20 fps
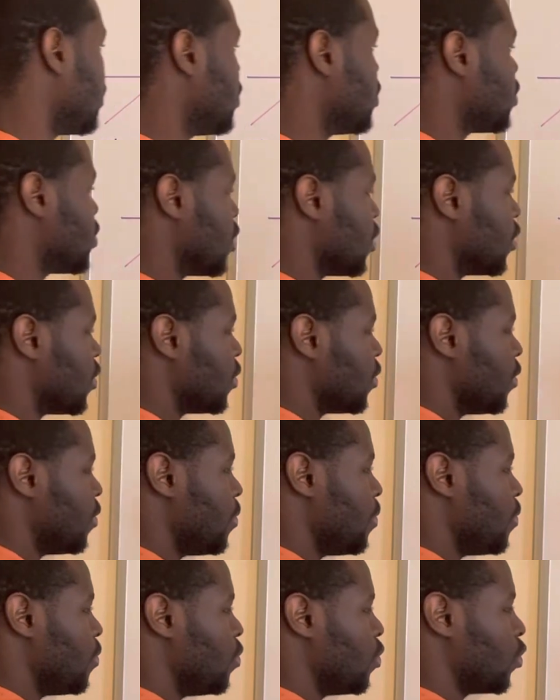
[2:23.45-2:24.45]
So
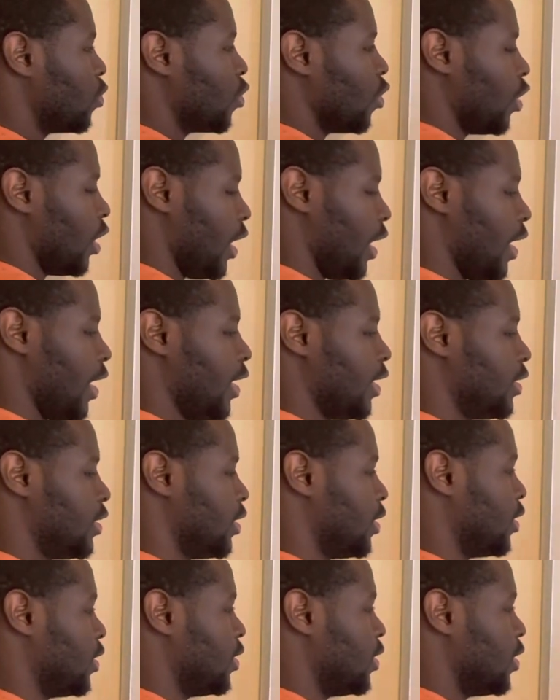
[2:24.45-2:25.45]
you go ahead
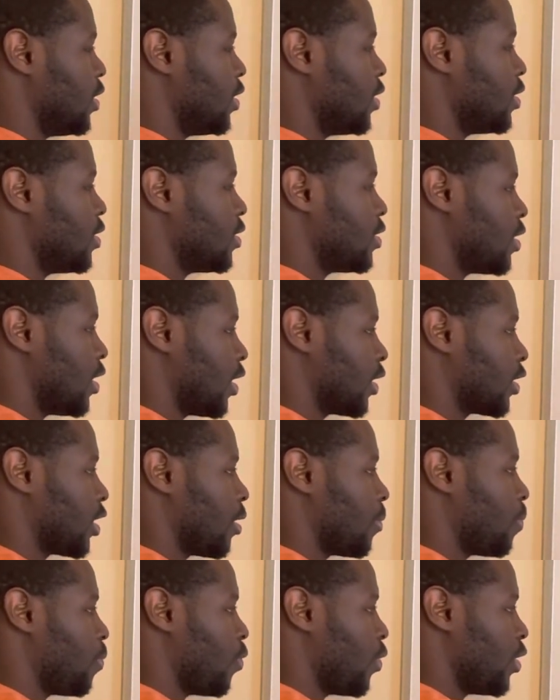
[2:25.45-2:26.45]
and select
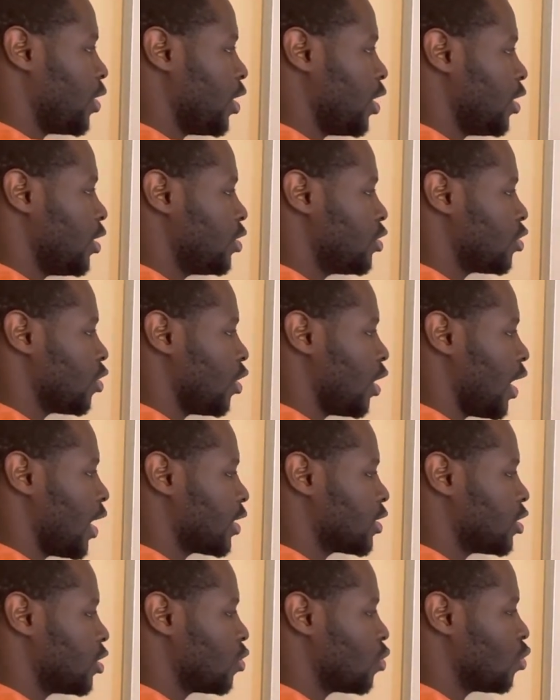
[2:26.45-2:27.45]
that point here. So
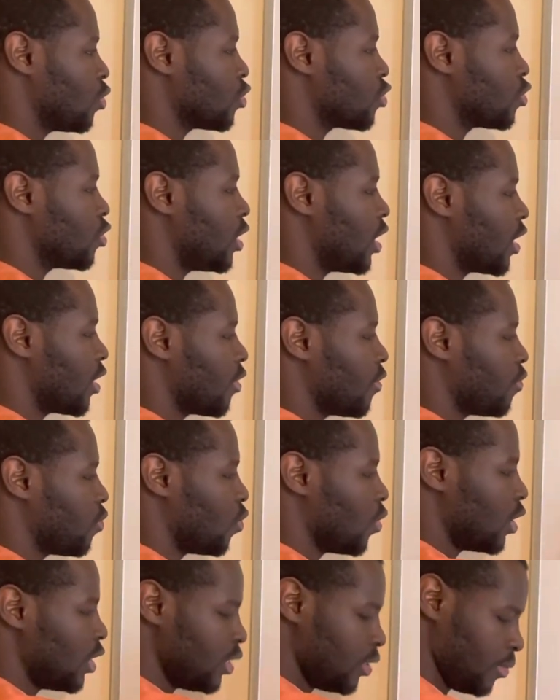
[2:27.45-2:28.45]
x equals to
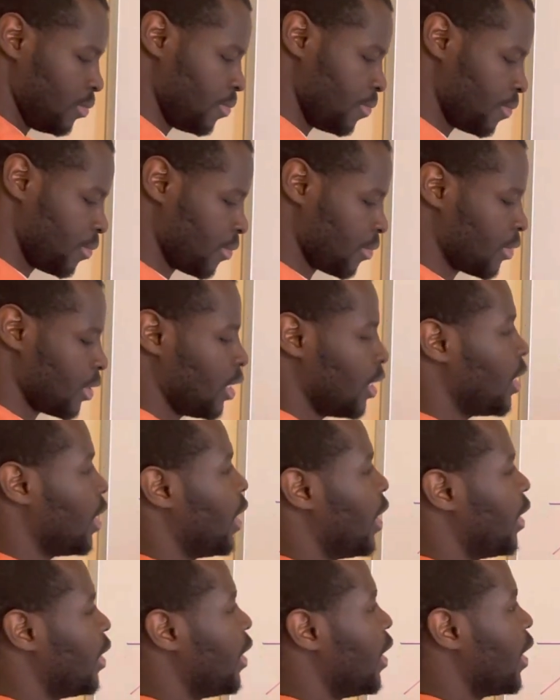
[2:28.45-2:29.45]
-1
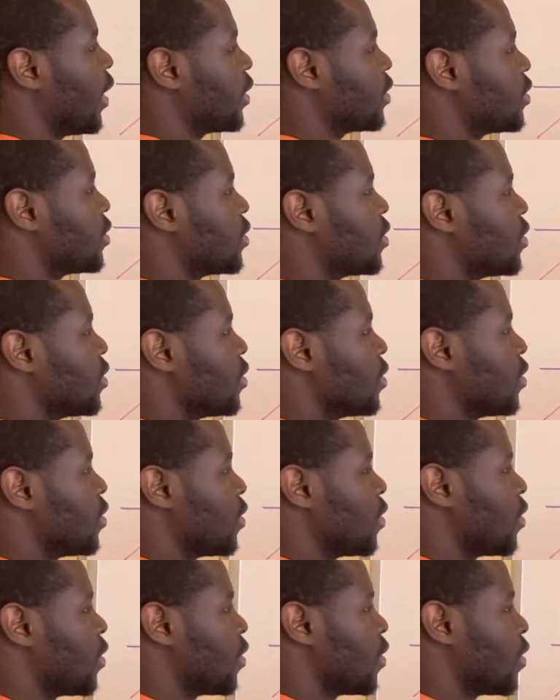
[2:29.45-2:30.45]
and x
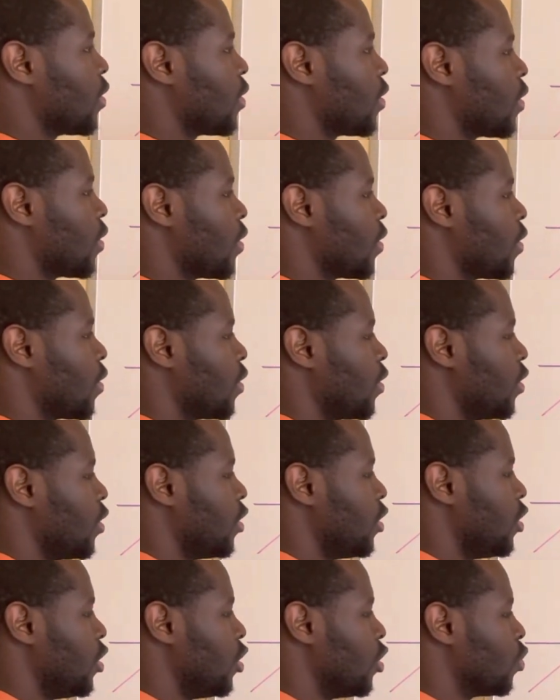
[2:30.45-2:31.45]

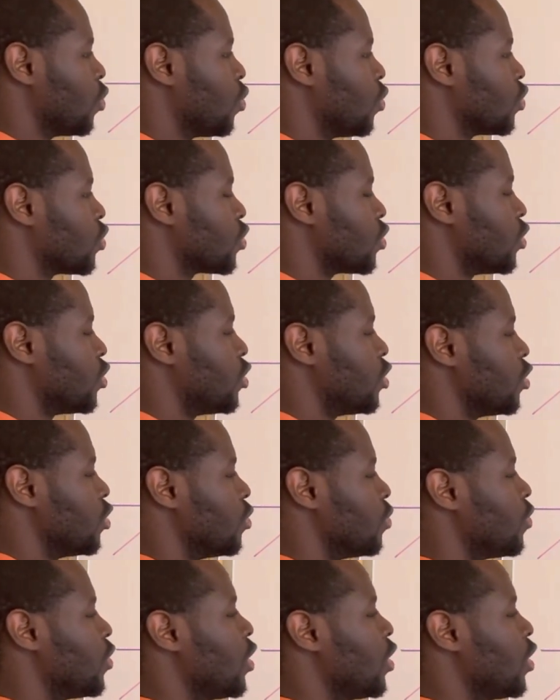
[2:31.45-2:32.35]
equals to 2.